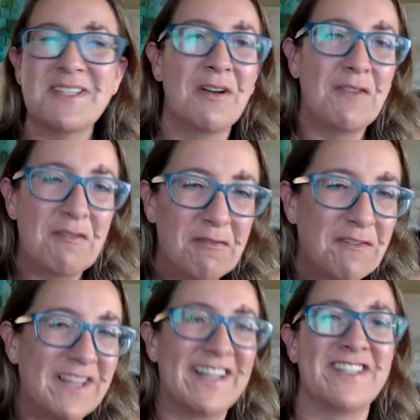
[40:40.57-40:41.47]
So if you ever
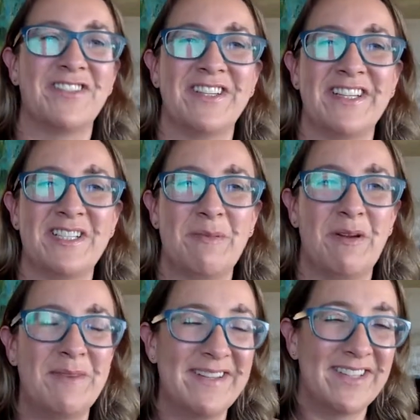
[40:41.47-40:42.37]
feel like doing the
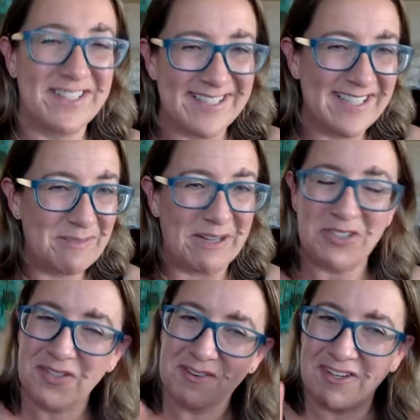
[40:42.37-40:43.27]
experiment, you just need to make
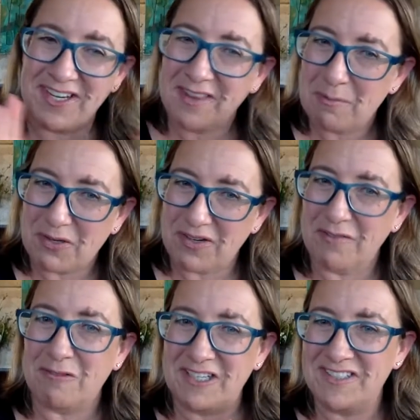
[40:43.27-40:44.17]
sure you've got another bottle
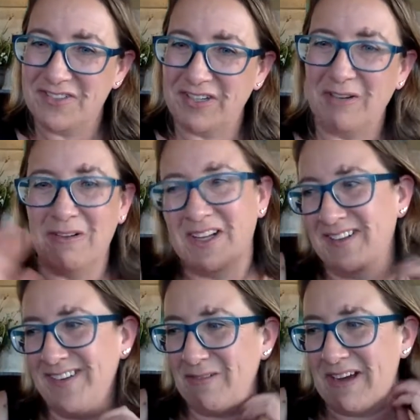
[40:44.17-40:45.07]
of wine to drink
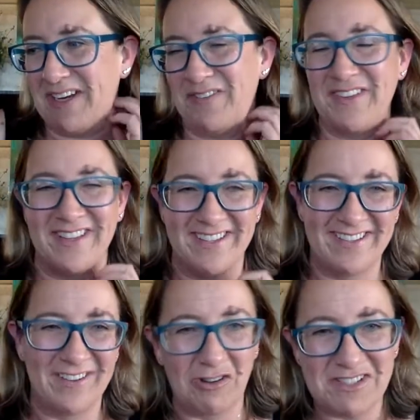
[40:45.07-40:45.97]
while you're waiting for the
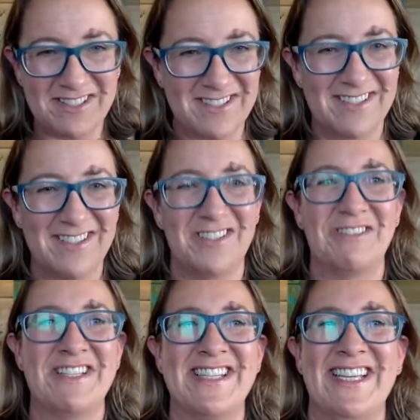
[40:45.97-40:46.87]
oxygen to do
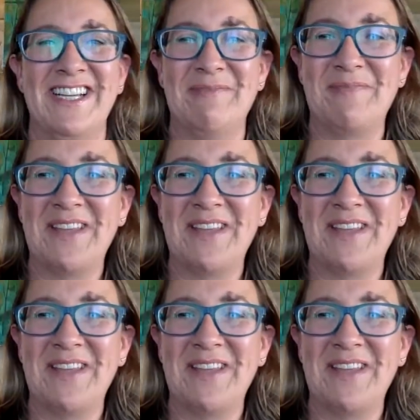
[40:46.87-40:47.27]
its thing.